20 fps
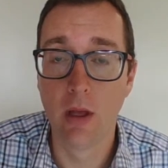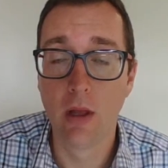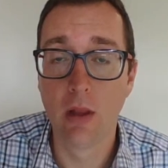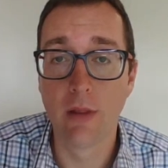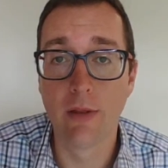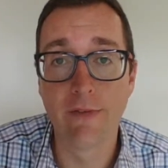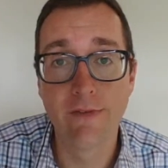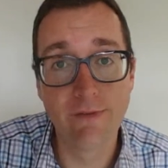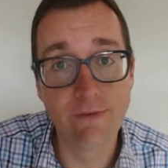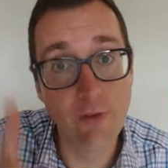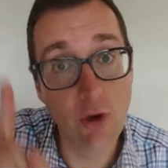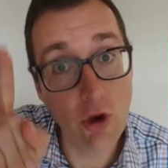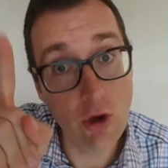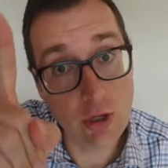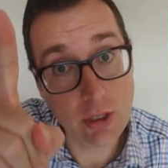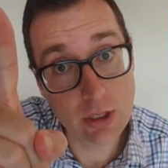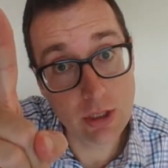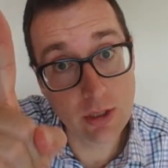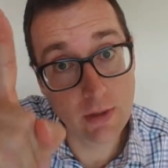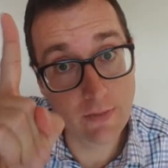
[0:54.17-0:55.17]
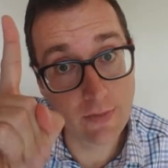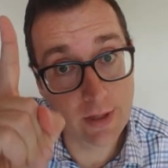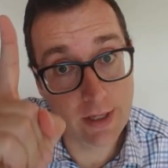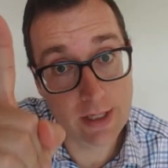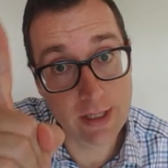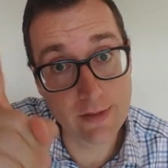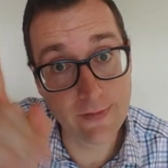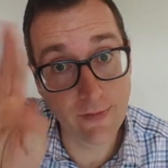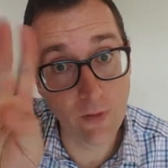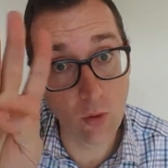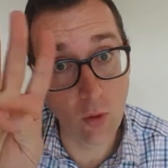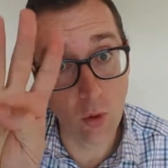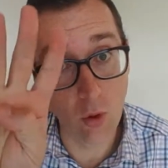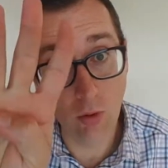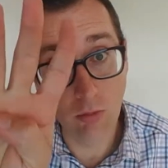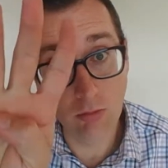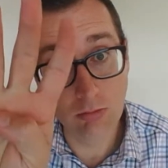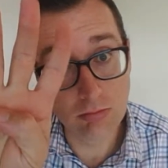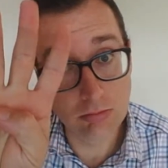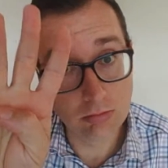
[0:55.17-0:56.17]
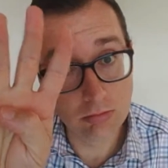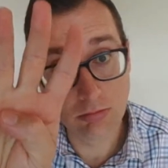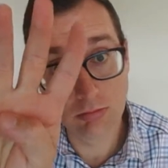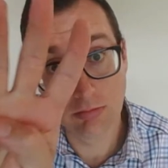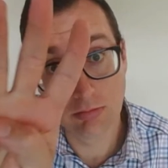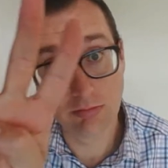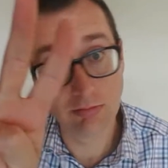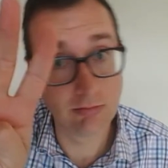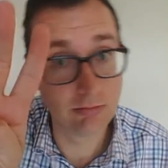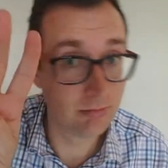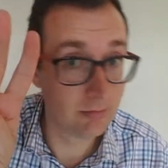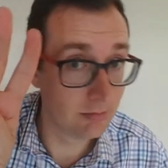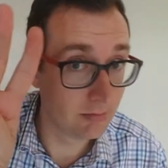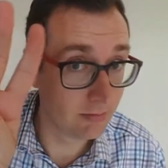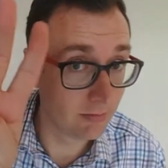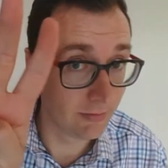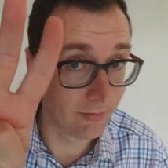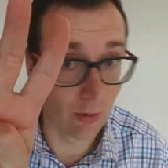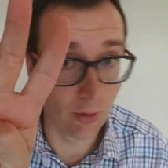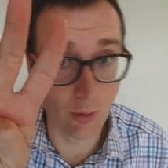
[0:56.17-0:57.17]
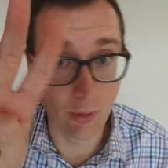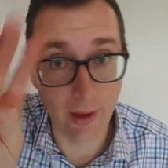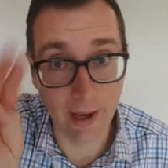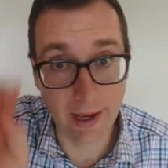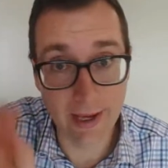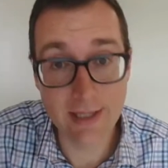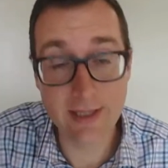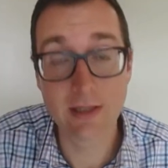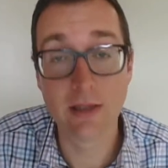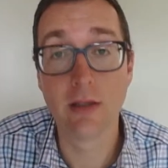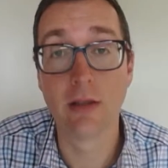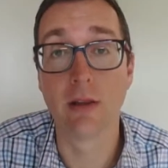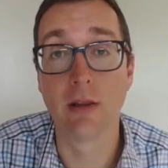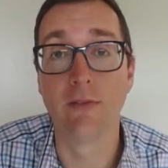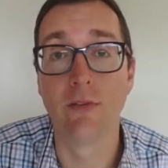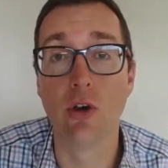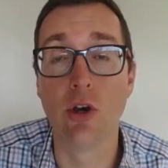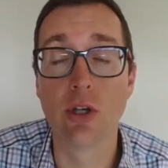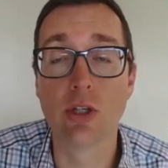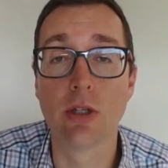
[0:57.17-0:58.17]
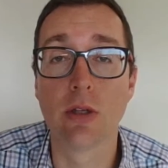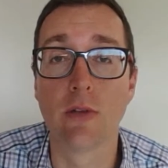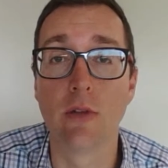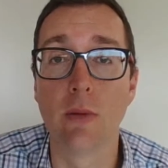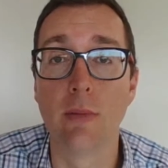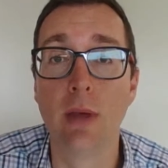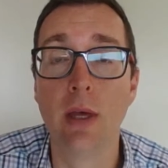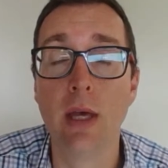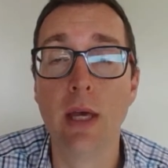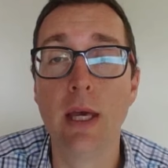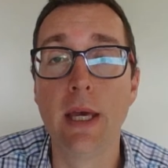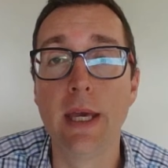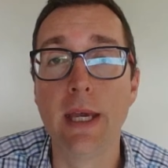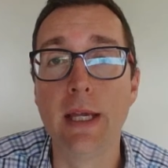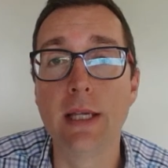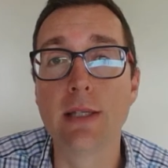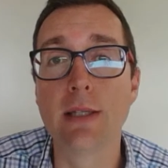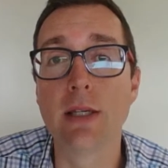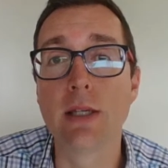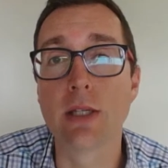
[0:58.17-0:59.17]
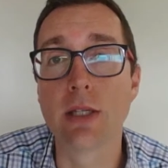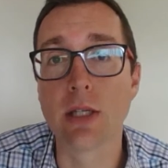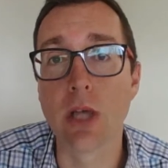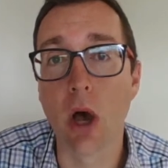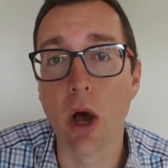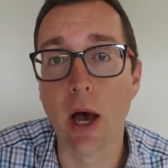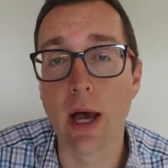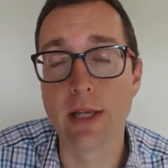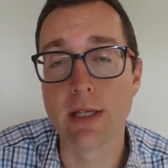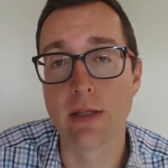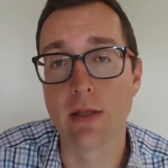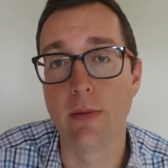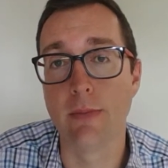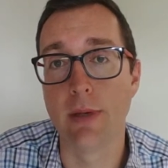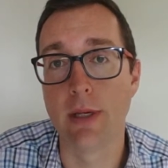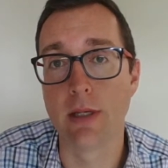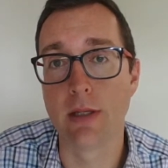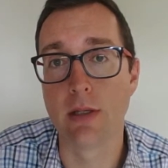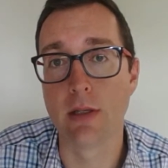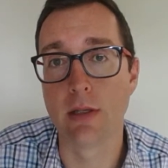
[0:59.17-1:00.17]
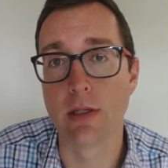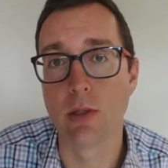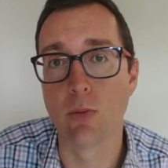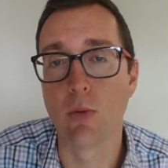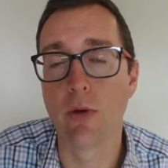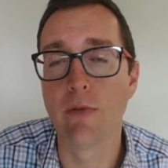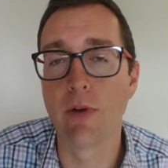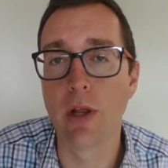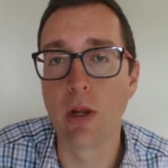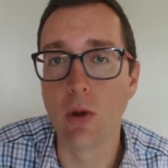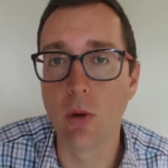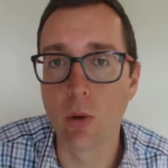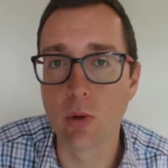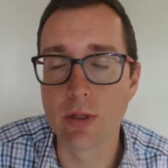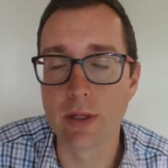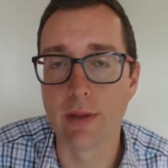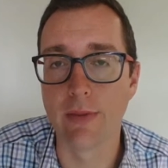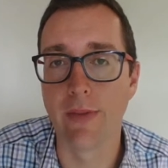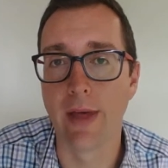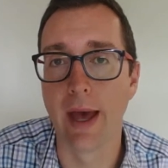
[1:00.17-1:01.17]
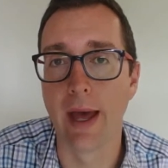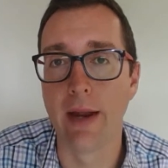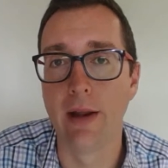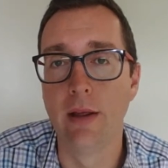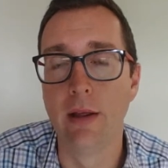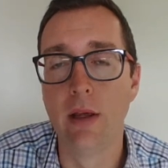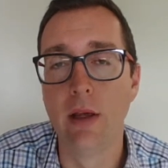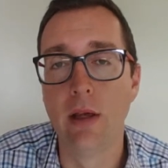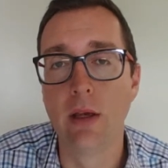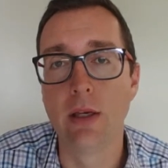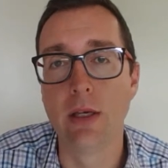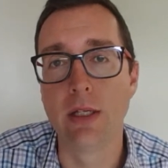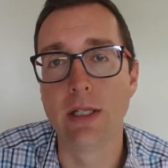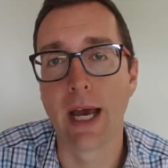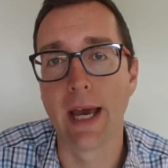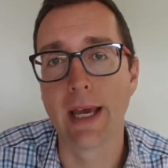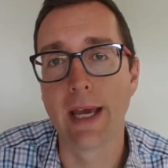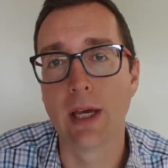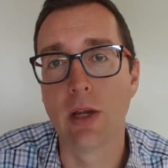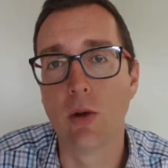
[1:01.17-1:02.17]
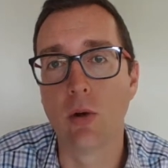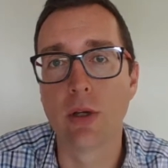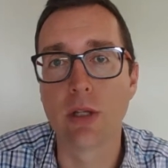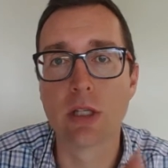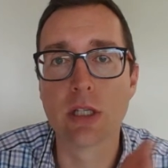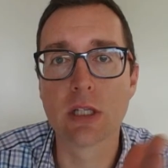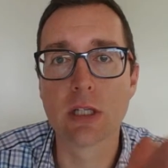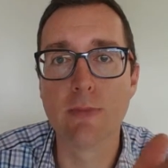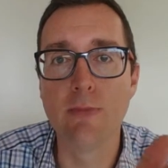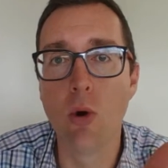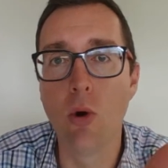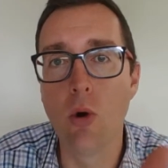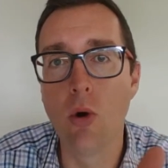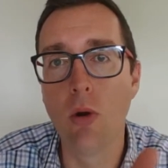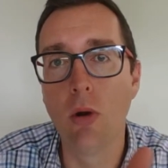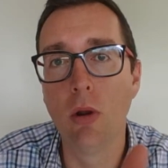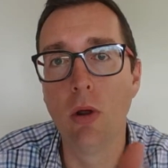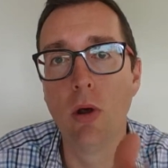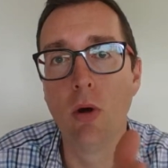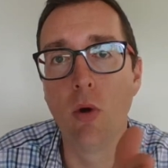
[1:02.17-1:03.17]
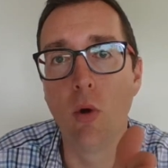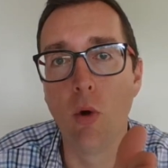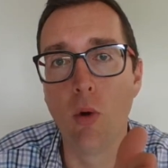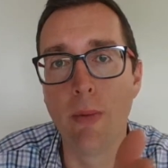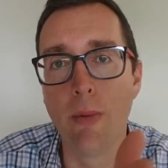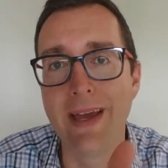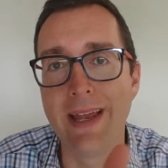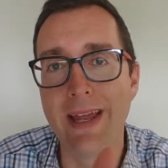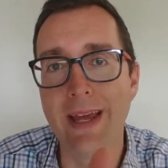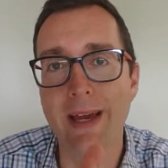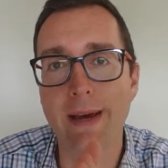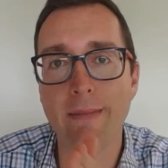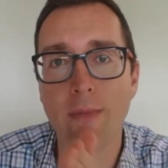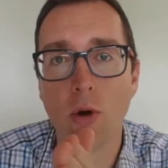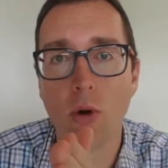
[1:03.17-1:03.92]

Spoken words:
The first of these four ways, the first of them is the size of the business. And we've already looked at that. You take a look at small or medium